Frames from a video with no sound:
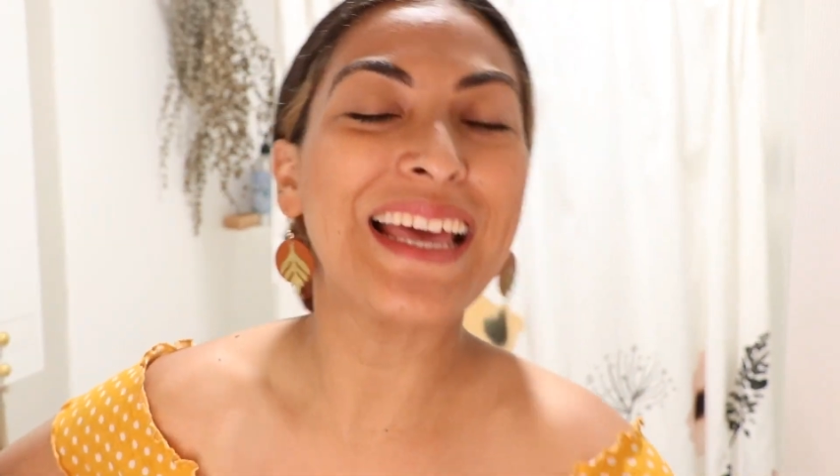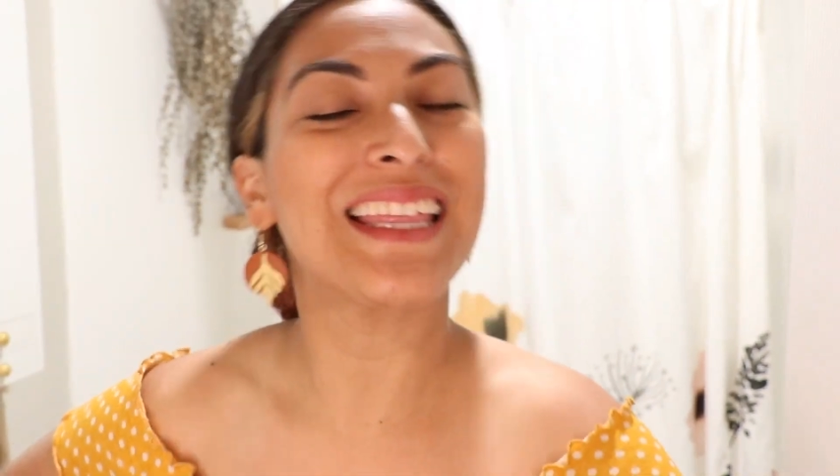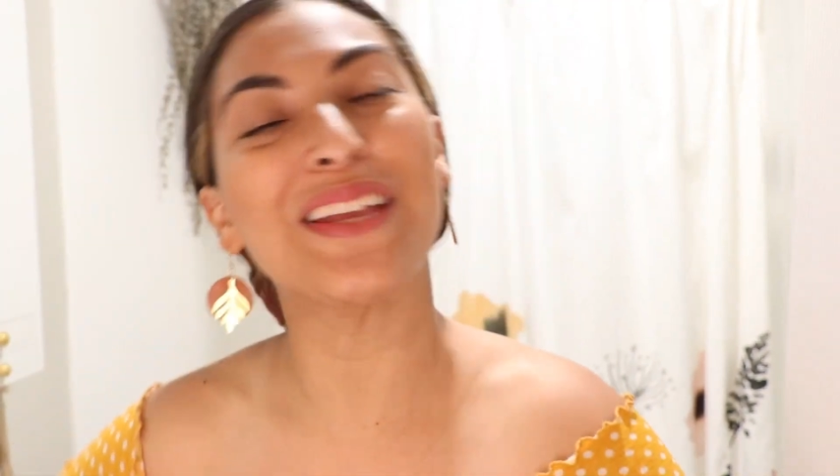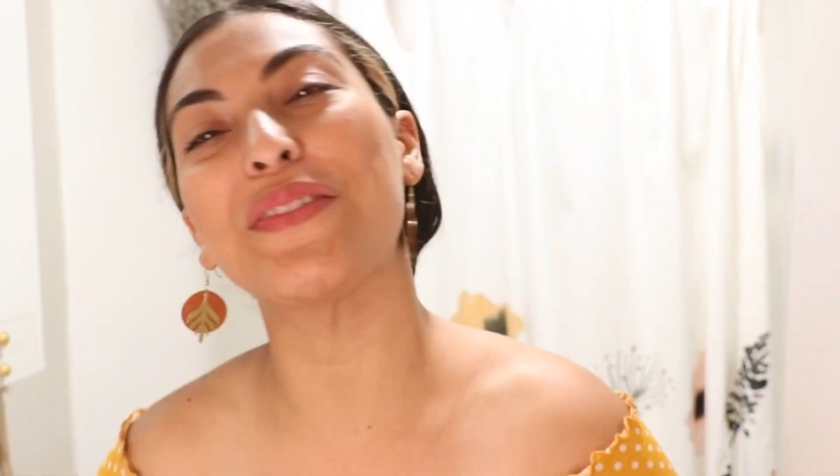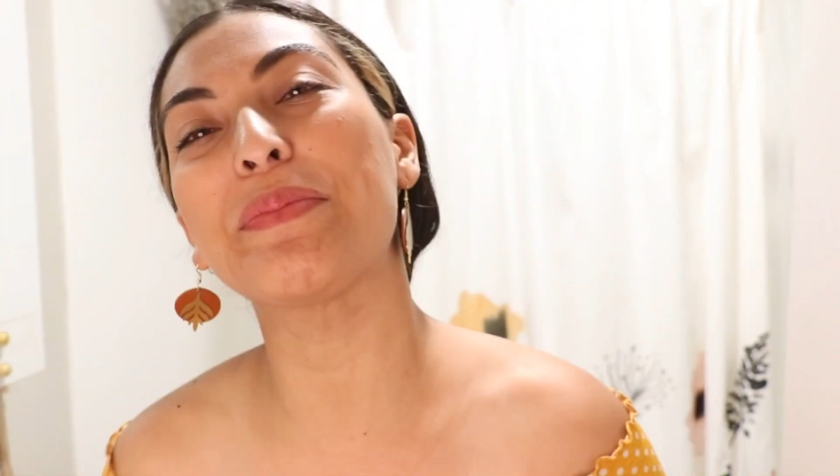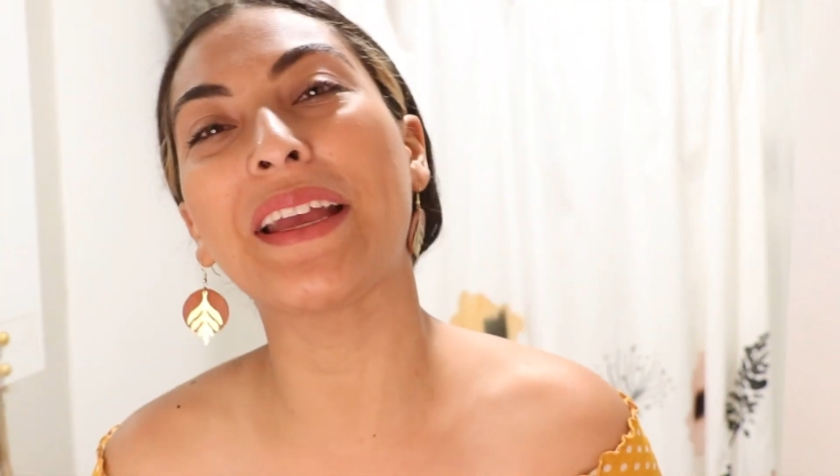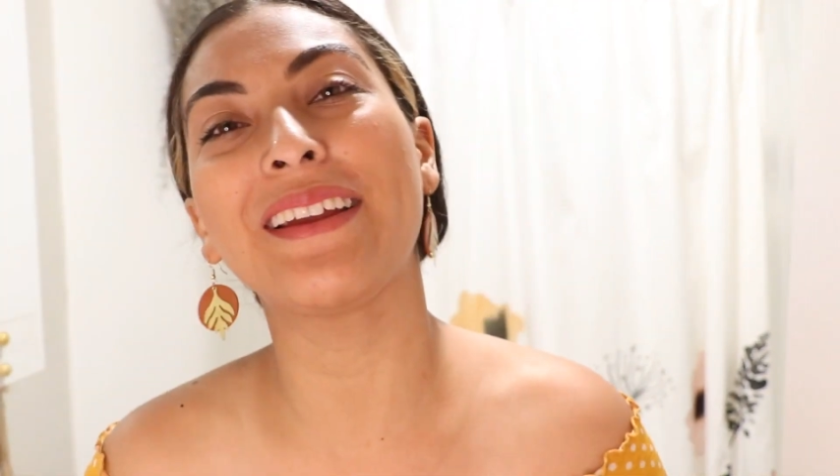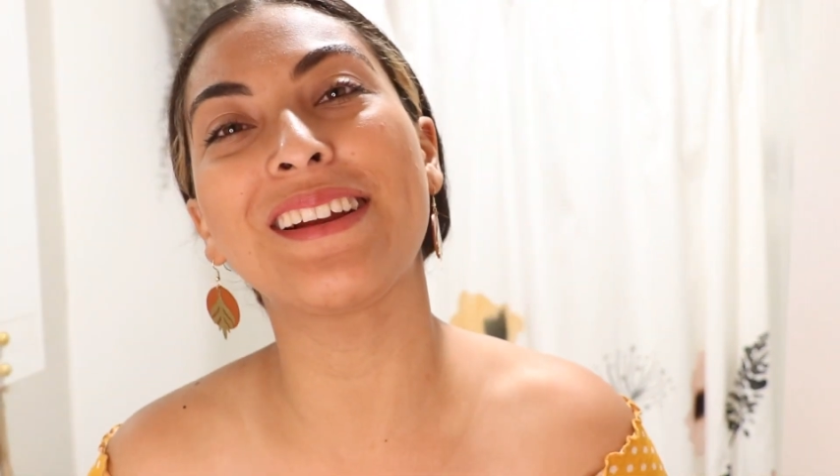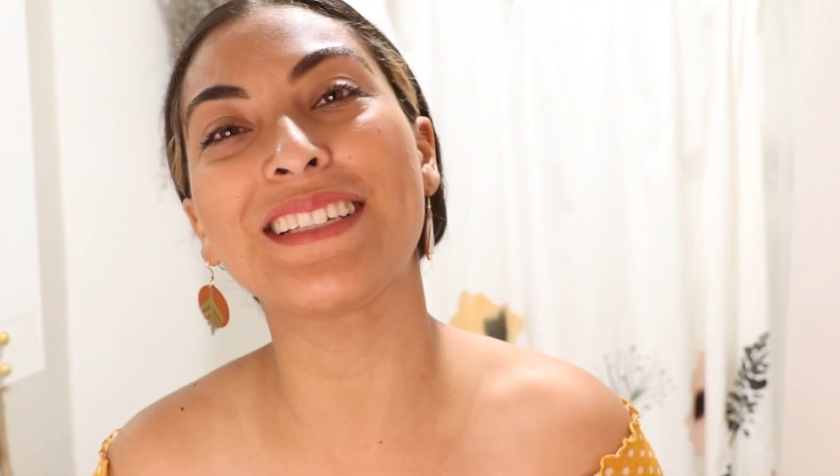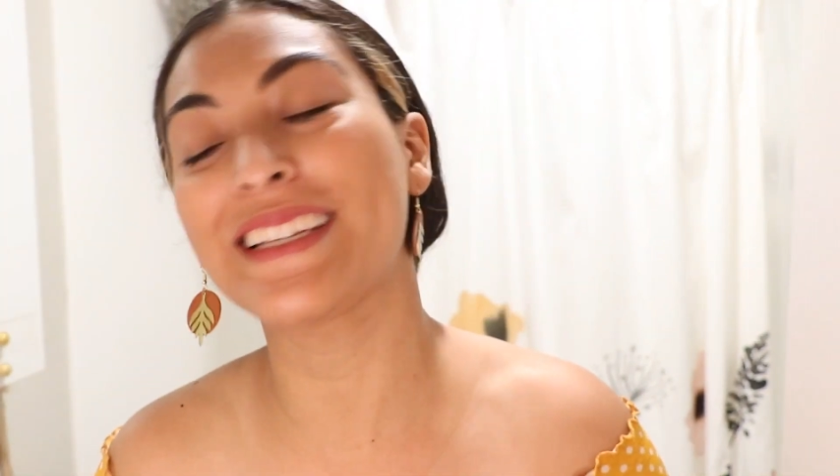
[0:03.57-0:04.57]
Thank you for
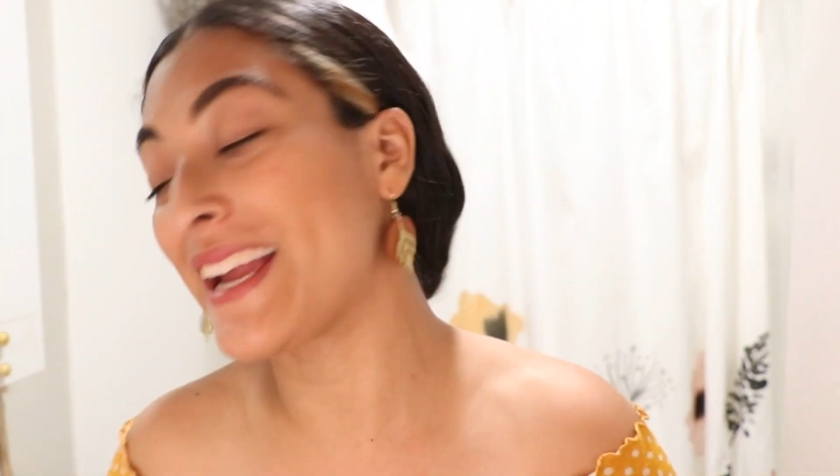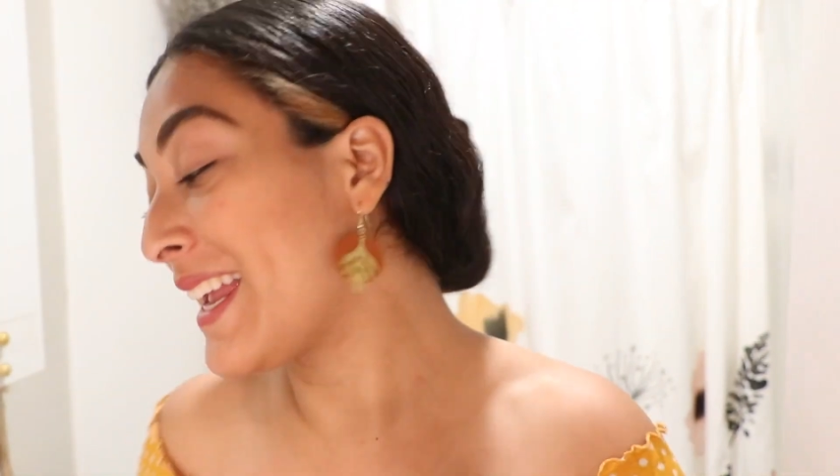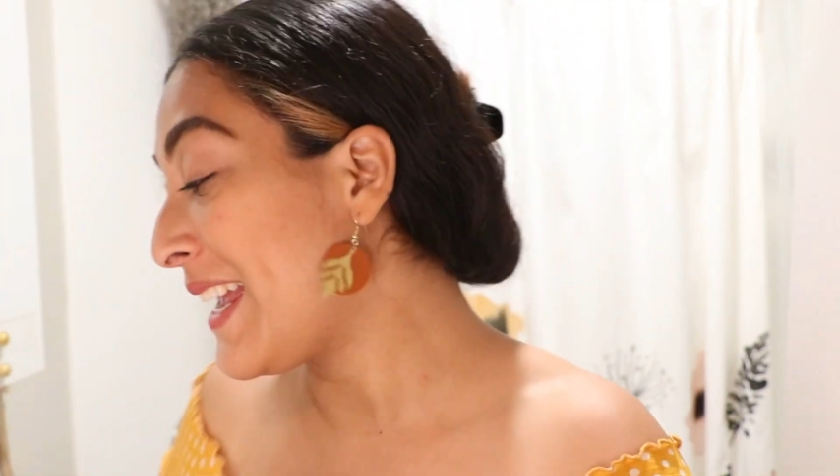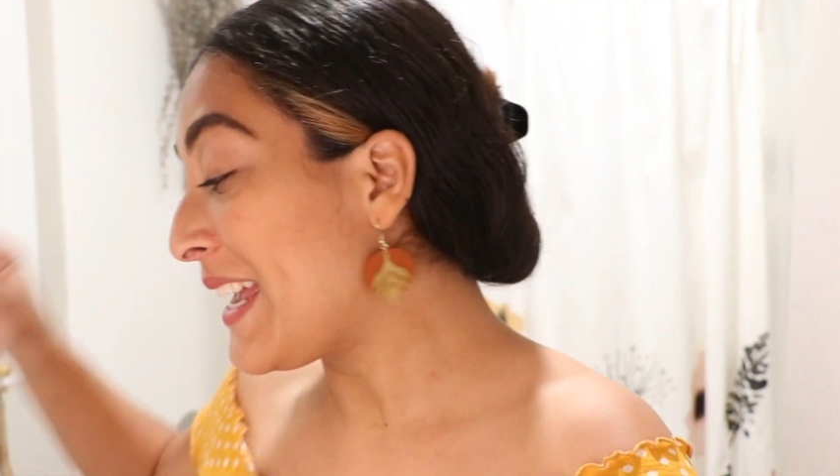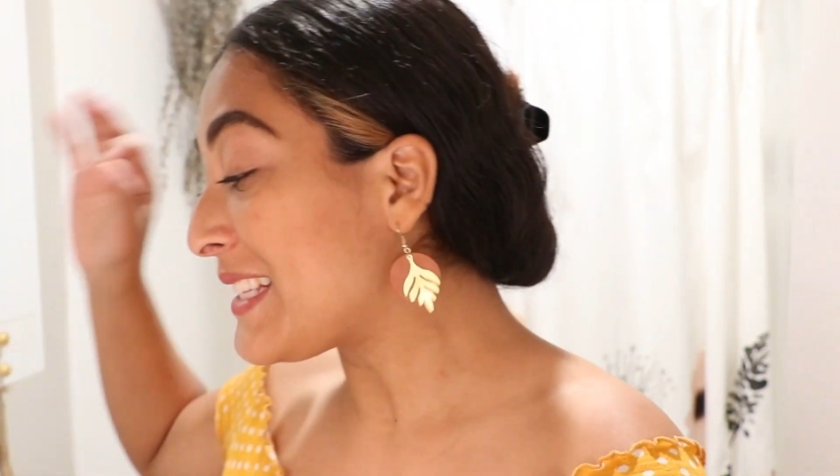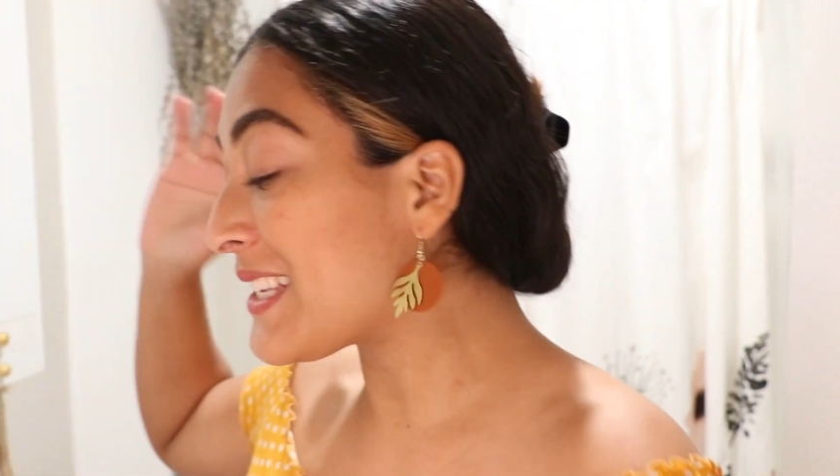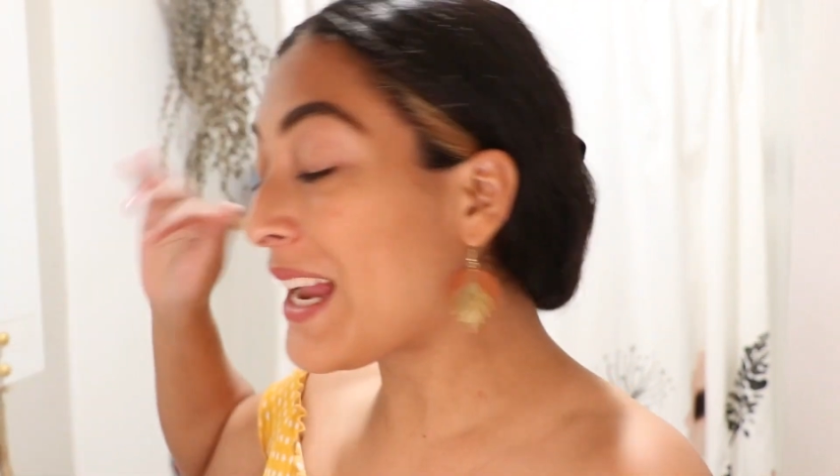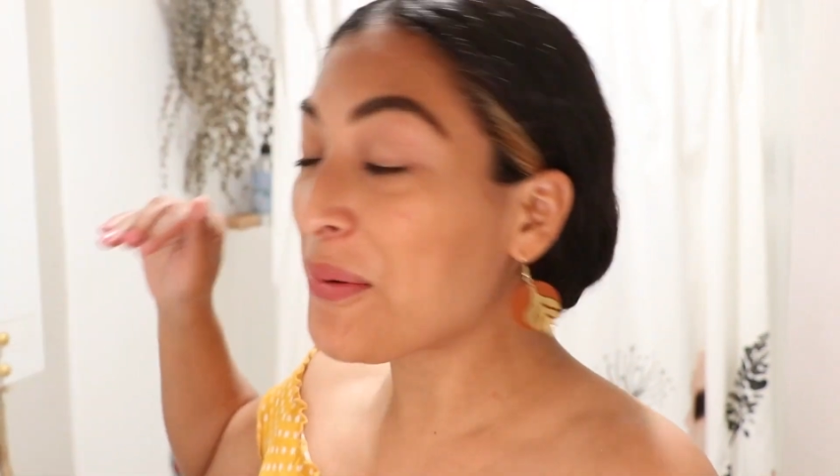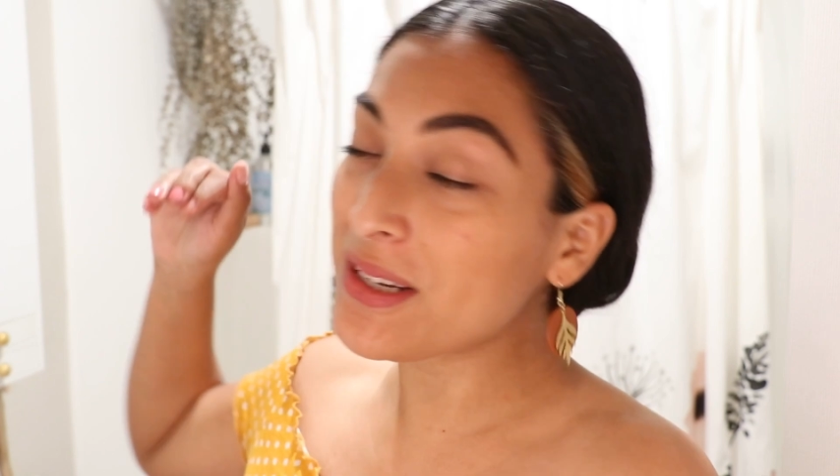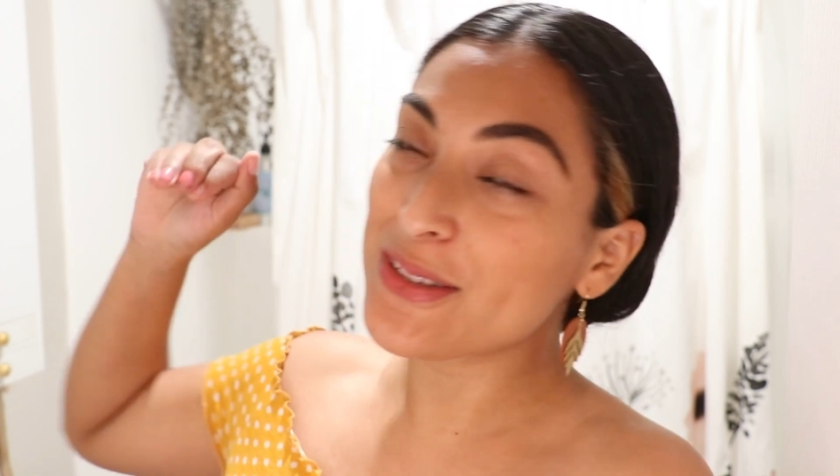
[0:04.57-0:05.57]
being here today.
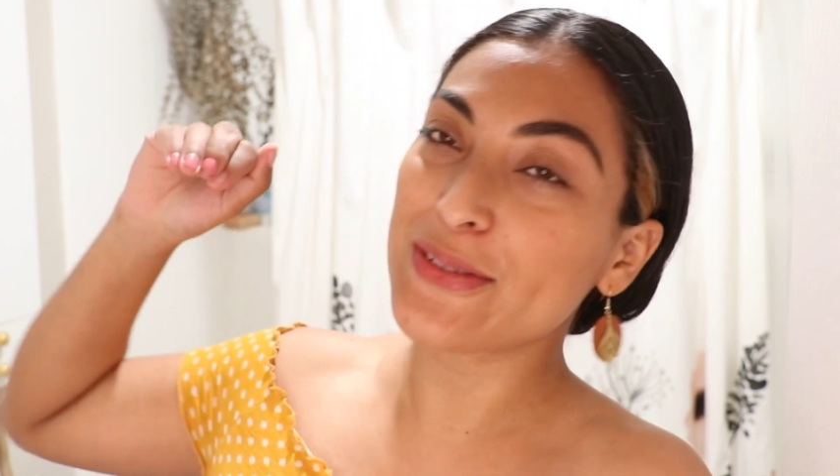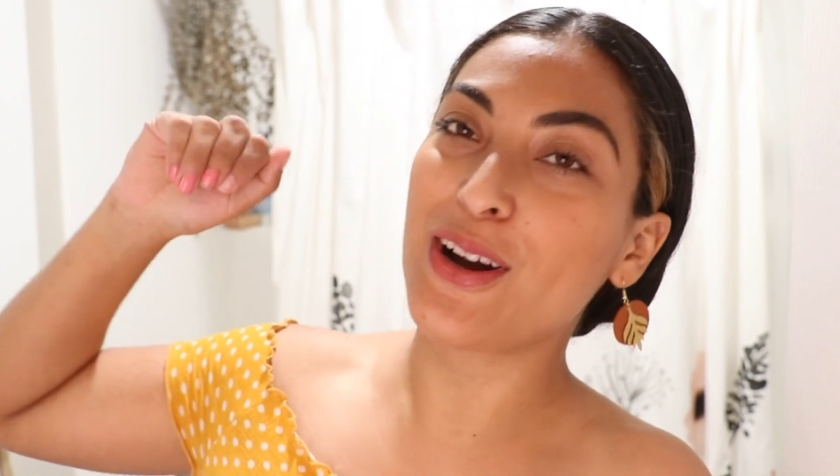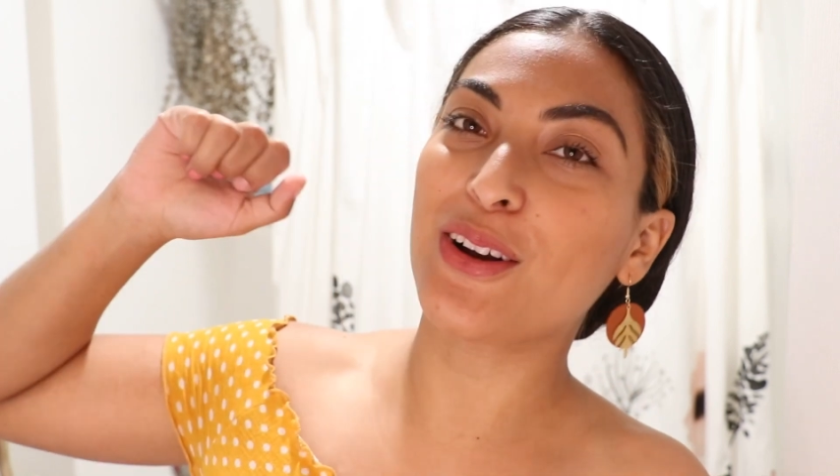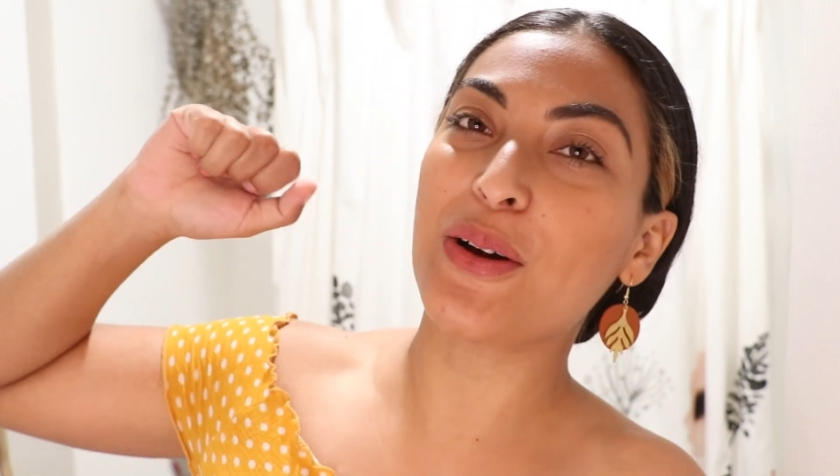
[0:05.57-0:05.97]
Today I wanted to talk